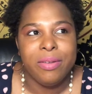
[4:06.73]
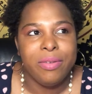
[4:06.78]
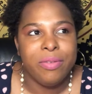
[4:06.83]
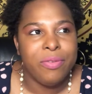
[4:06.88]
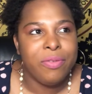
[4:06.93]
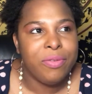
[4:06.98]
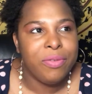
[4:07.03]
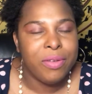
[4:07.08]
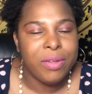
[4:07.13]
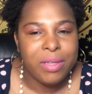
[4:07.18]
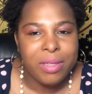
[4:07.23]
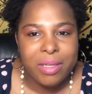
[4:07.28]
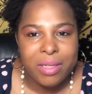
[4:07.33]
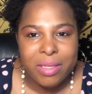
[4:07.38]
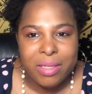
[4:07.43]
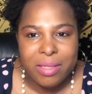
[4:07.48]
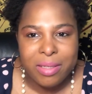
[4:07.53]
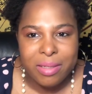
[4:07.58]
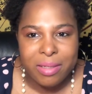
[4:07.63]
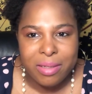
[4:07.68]

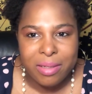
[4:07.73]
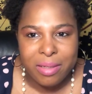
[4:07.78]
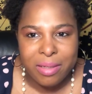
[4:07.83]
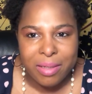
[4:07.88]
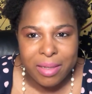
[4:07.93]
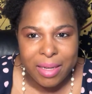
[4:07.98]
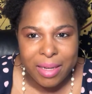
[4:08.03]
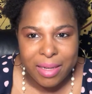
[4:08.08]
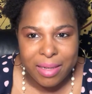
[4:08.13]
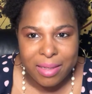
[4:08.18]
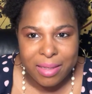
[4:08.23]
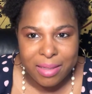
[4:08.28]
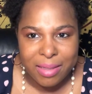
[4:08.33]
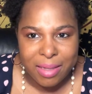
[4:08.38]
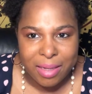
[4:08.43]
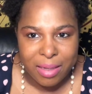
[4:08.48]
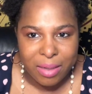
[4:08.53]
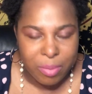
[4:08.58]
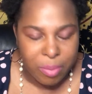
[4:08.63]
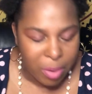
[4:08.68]
fullest
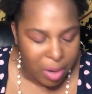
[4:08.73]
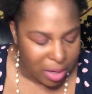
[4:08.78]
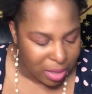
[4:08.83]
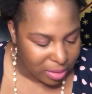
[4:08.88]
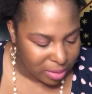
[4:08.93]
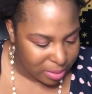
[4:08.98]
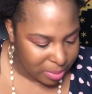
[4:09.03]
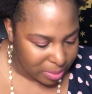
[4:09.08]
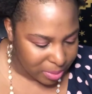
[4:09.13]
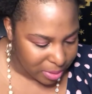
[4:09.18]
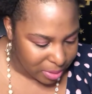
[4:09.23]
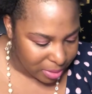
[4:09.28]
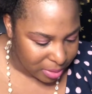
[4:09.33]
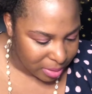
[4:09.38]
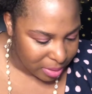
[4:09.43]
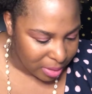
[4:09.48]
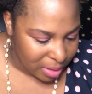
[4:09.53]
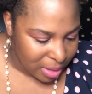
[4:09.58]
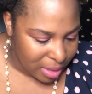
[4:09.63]
extent possible,